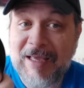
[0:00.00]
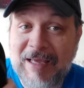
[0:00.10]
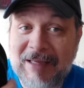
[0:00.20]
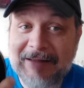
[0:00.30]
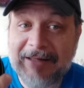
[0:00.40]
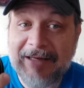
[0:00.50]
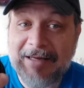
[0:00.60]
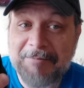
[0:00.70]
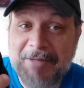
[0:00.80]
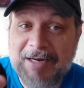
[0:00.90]
And
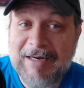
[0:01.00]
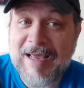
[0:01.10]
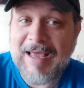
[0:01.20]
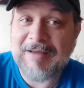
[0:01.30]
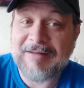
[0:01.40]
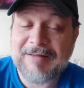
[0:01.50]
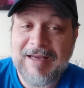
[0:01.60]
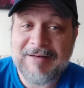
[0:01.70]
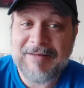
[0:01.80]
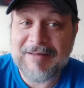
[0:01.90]

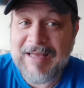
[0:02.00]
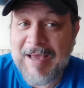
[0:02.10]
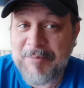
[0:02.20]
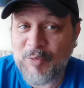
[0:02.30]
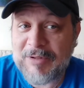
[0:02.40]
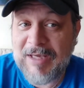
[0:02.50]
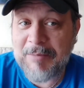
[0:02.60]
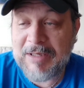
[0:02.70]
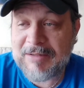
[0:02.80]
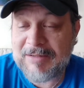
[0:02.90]
not unhappy with
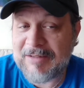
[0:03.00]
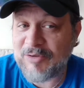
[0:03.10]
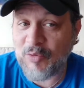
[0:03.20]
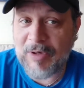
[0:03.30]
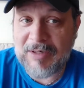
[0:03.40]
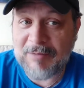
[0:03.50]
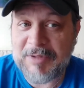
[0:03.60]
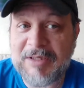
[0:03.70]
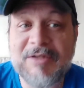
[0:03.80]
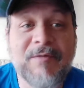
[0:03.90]
DMS because he's great. I
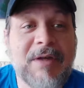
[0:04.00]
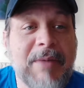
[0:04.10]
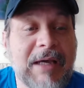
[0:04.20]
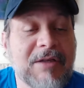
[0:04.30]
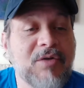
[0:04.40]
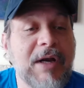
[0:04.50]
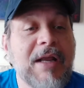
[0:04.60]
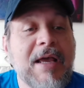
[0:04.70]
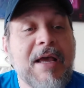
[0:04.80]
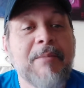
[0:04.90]
mean, his feedback is great.
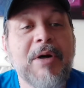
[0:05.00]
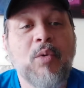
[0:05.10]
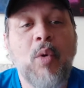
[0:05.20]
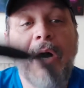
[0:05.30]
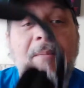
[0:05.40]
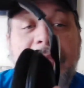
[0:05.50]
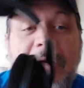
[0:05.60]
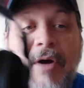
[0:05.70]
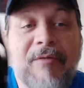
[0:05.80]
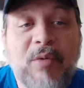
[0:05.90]
But, you
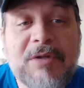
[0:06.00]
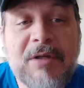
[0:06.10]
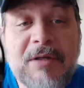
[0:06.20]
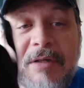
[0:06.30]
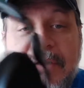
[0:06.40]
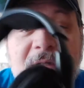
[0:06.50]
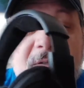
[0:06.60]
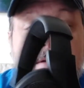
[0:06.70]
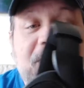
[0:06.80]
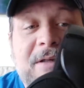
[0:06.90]
know,
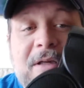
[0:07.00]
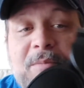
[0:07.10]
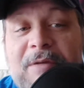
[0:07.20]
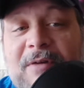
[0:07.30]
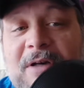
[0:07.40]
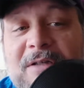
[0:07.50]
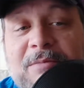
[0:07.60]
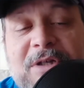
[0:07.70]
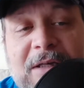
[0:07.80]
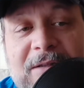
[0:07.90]
it could be very
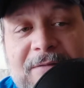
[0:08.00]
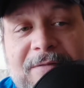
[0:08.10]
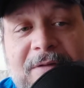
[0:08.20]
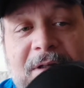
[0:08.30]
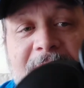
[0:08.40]
subjective.